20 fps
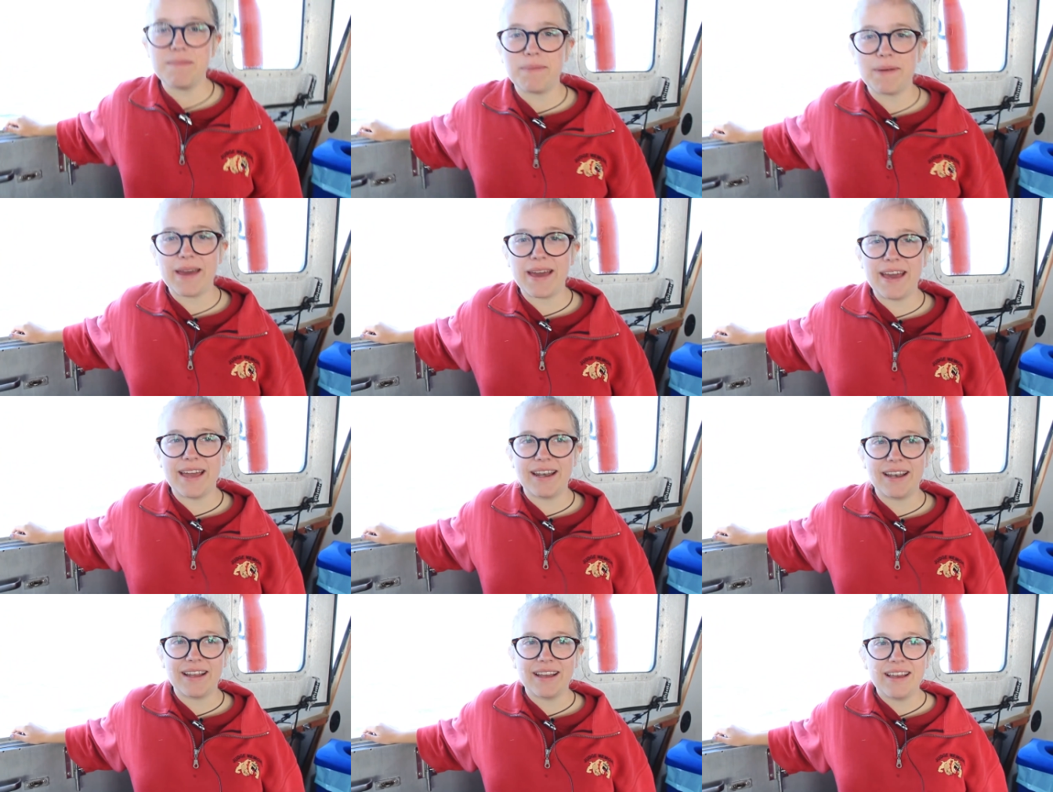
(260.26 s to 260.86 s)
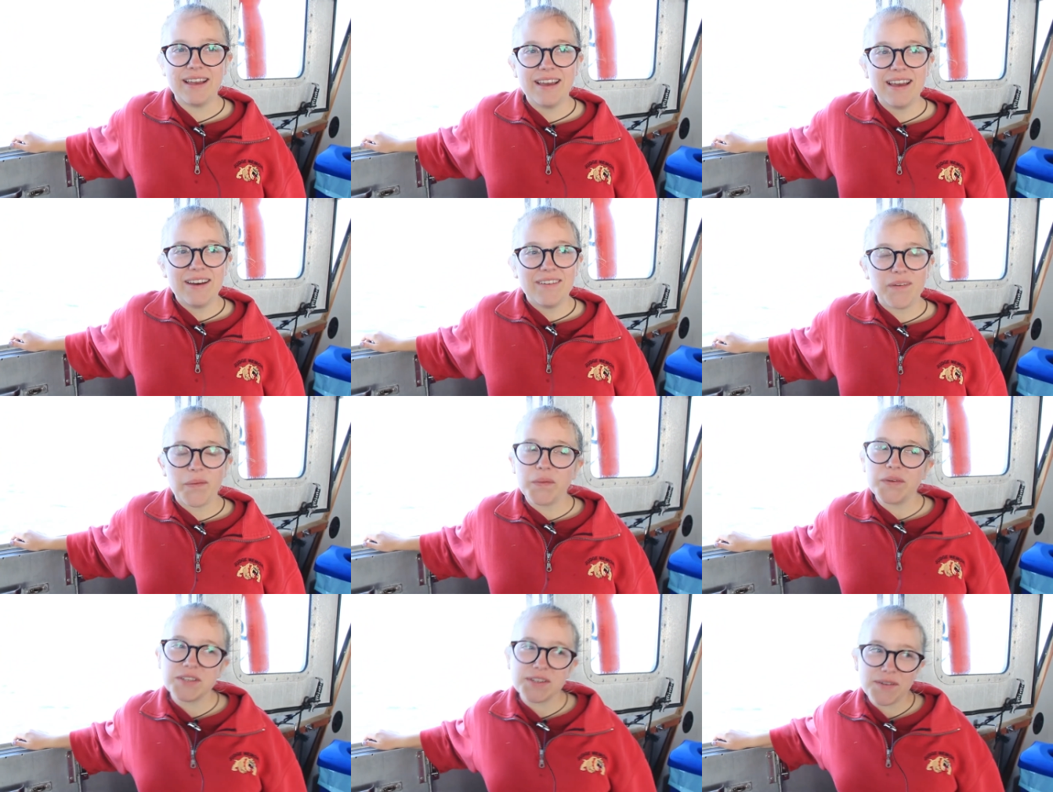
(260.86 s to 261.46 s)
been,
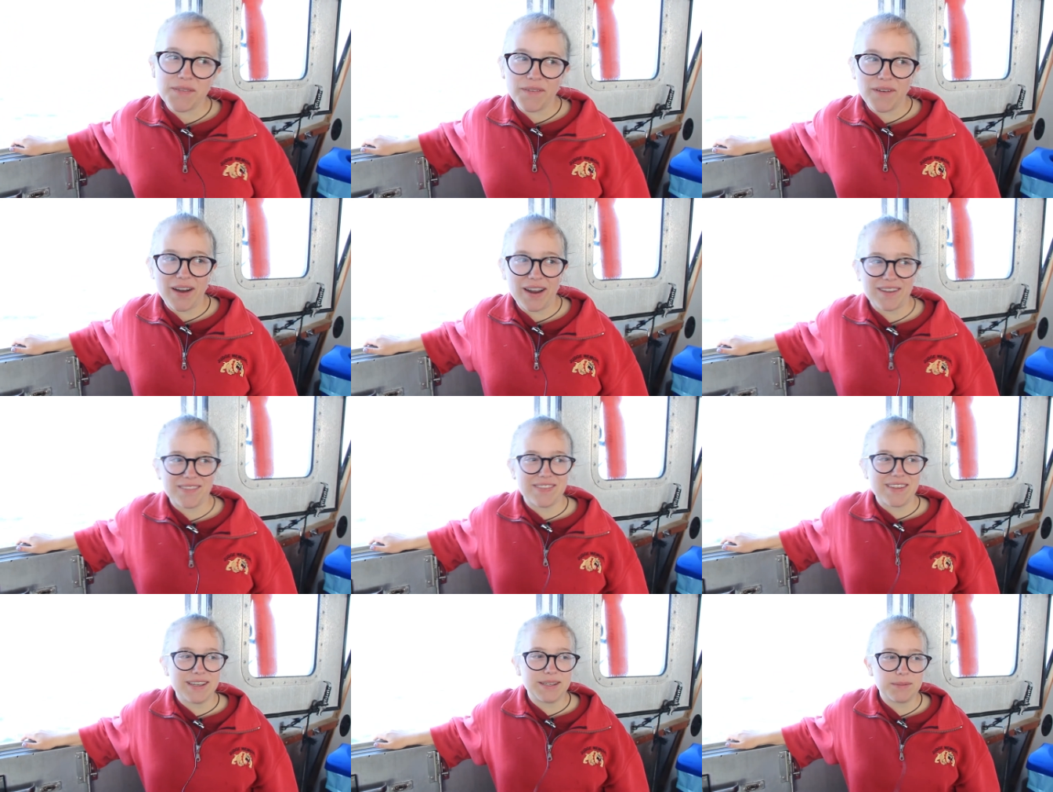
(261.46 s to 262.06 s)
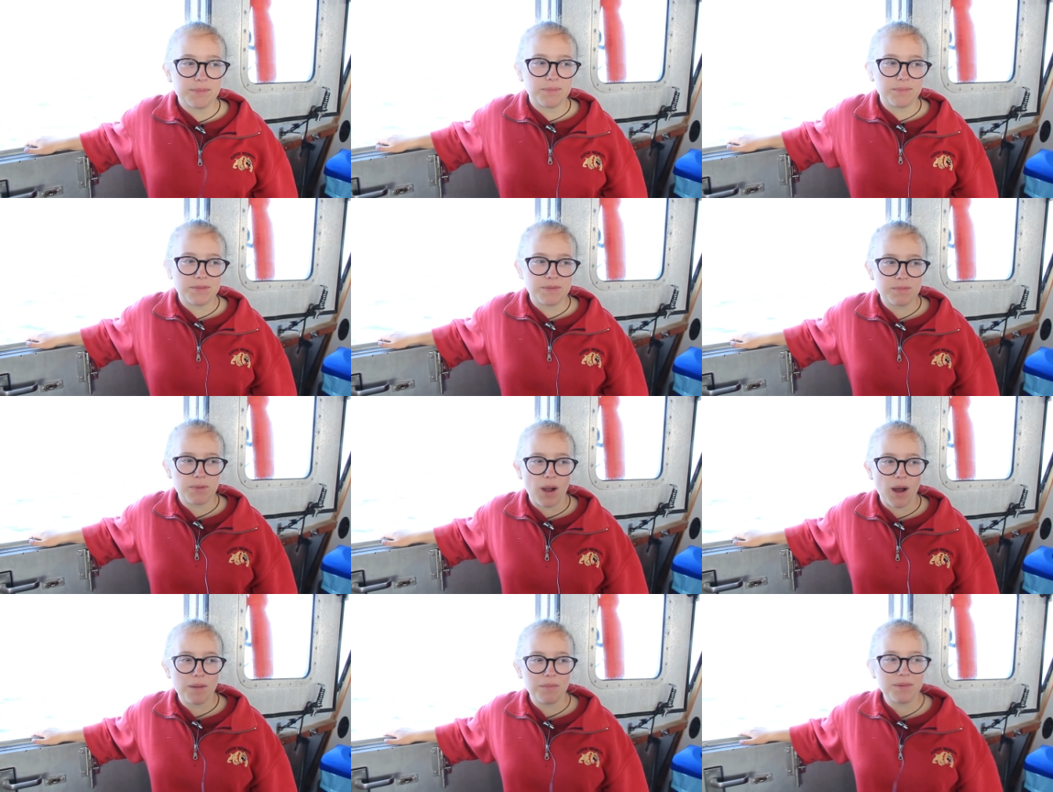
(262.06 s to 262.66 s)
well, there's a lot of things
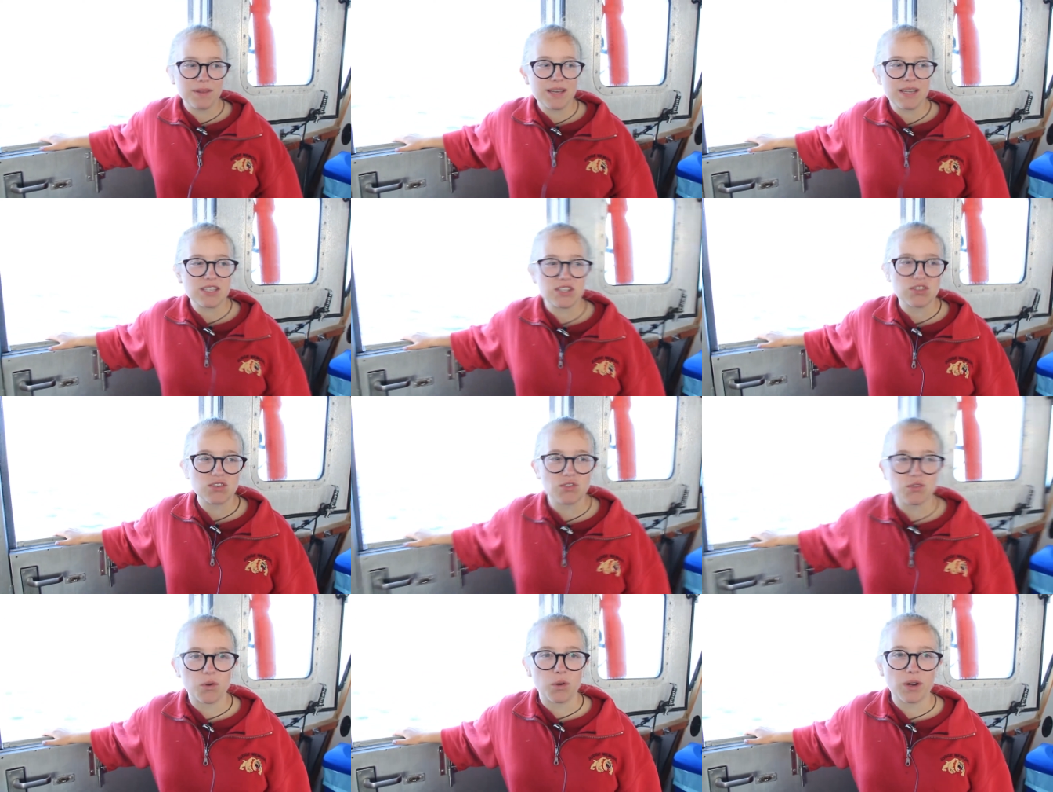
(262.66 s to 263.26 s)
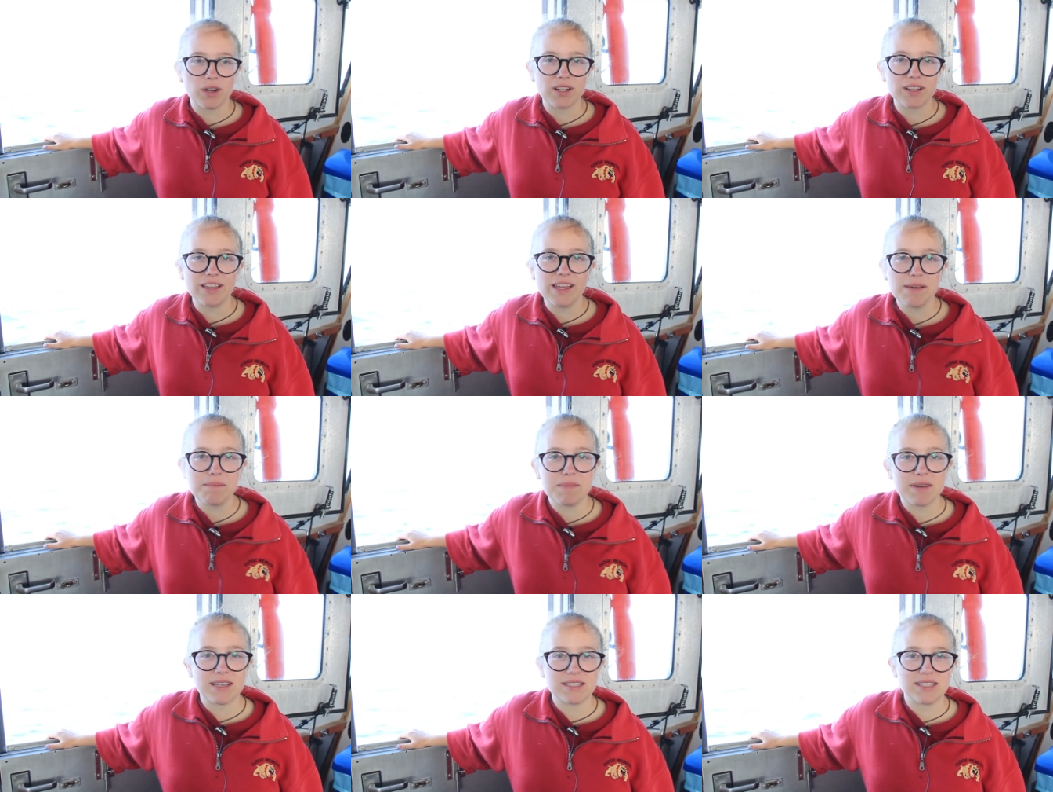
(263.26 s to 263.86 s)
Probably
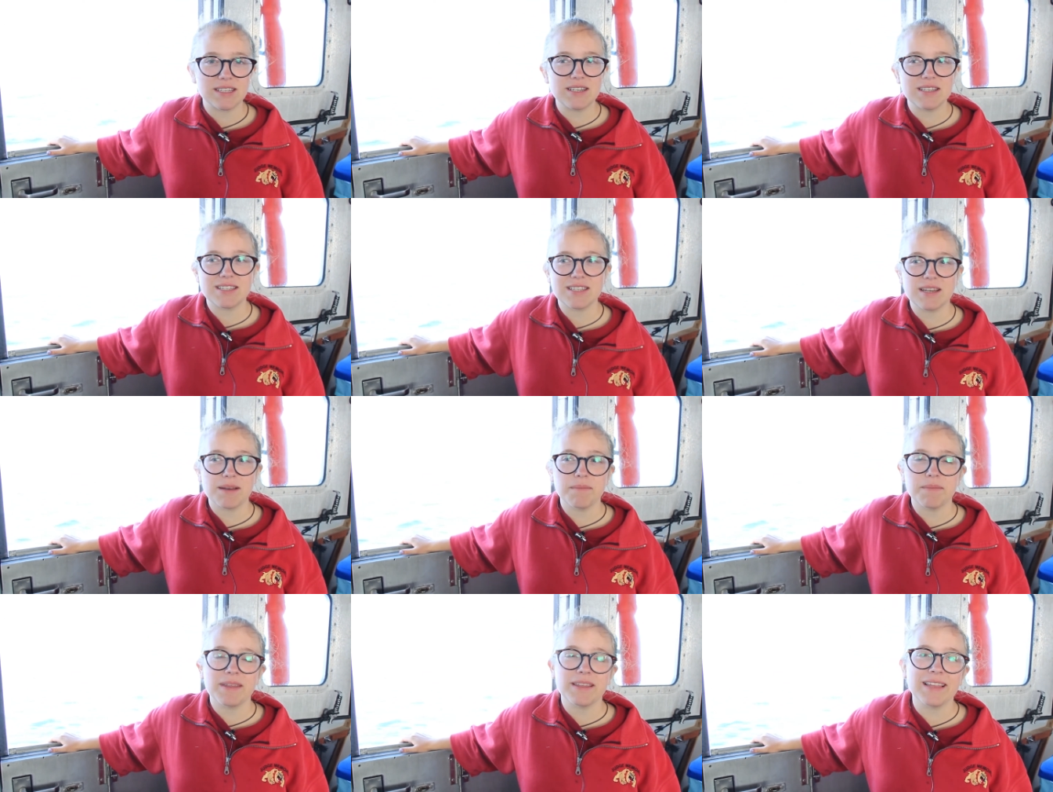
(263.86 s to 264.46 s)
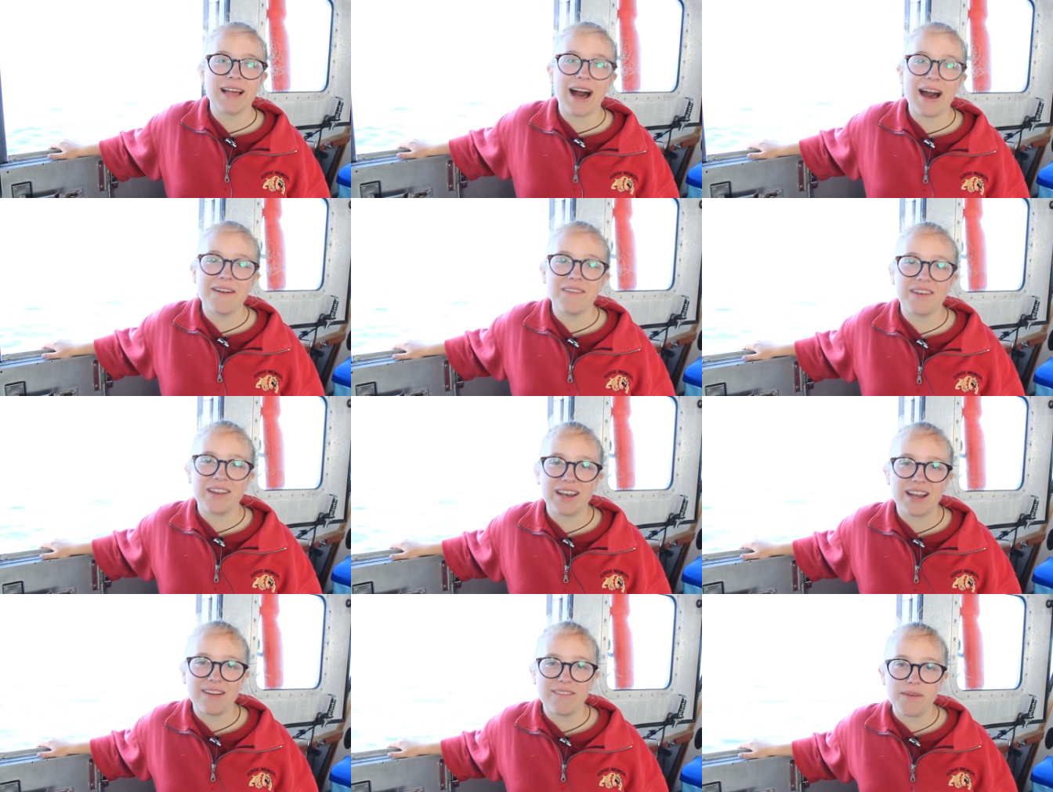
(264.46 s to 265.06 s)
snorkeling because it's something that I
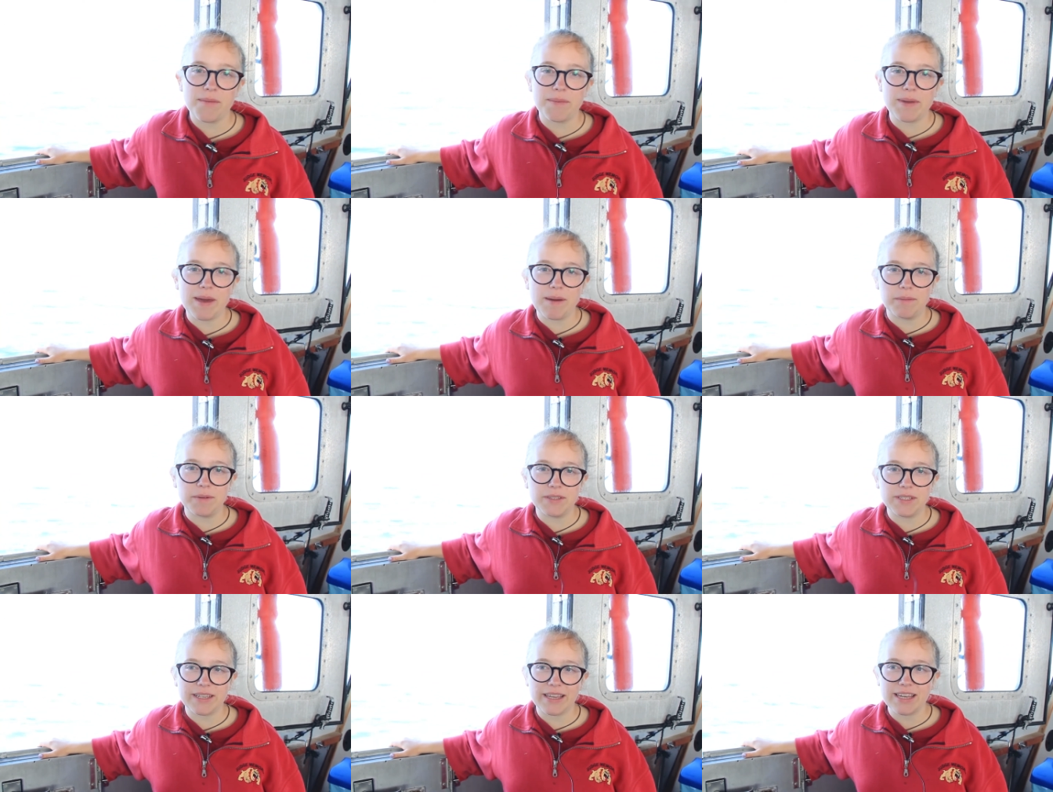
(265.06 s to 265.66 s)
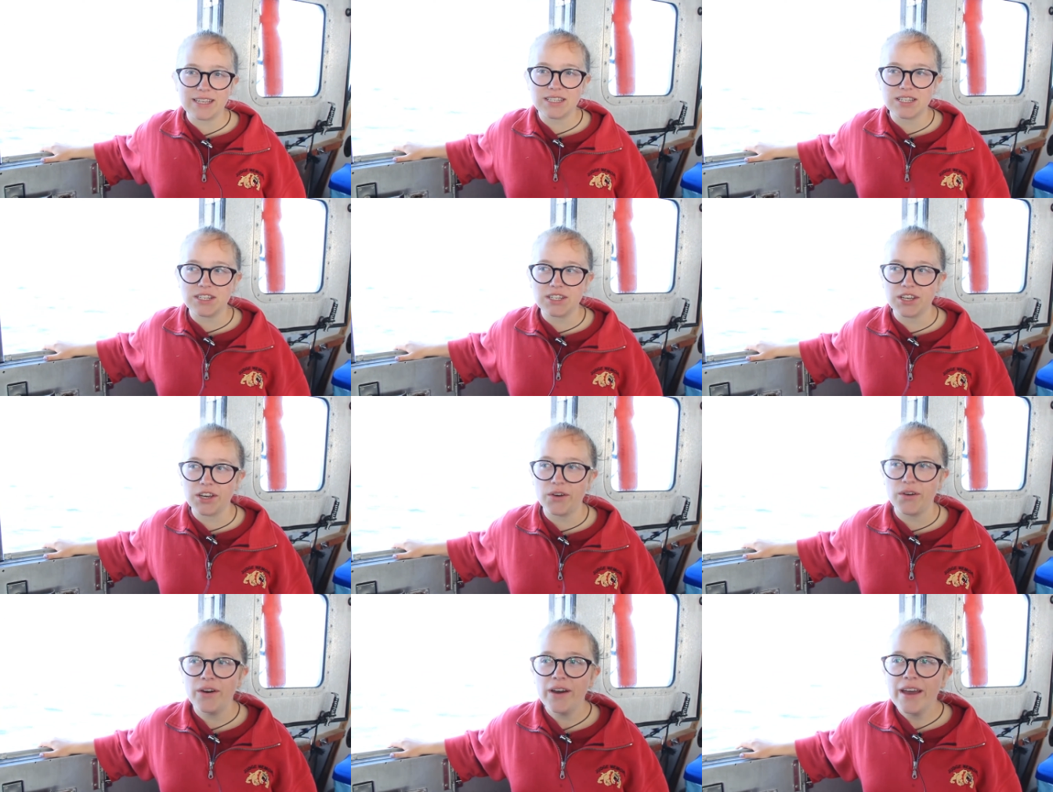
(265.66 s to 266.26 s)
would never be able to get to
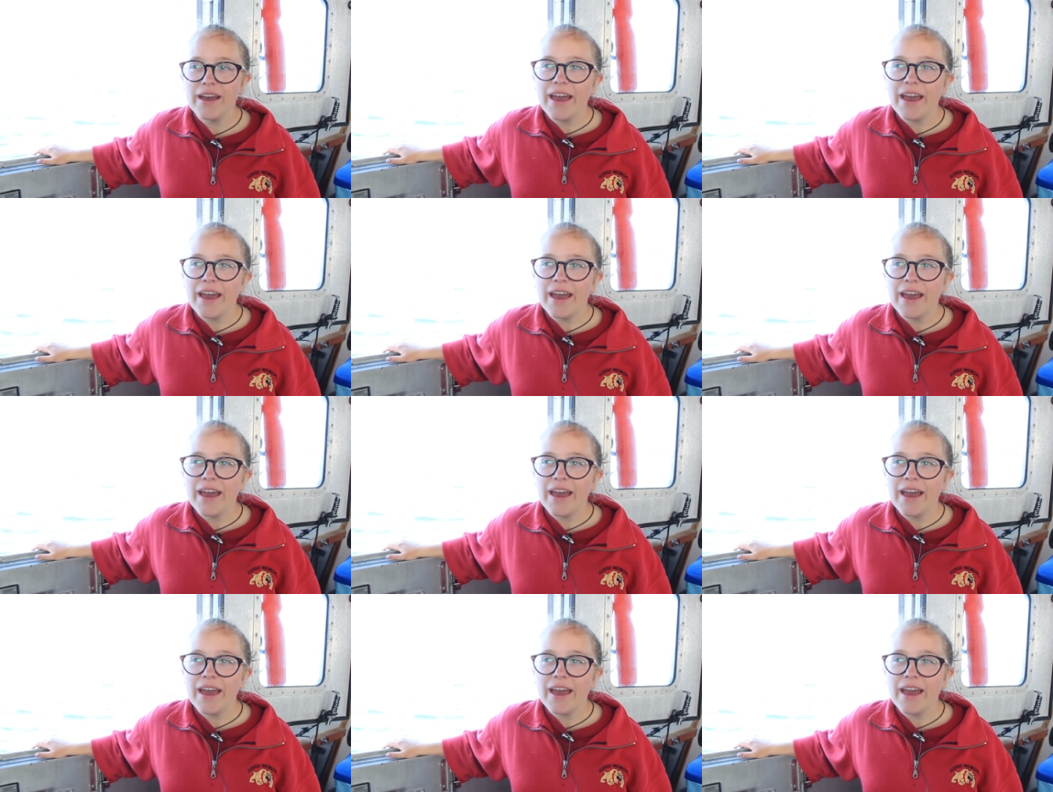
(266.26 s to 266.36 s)
do.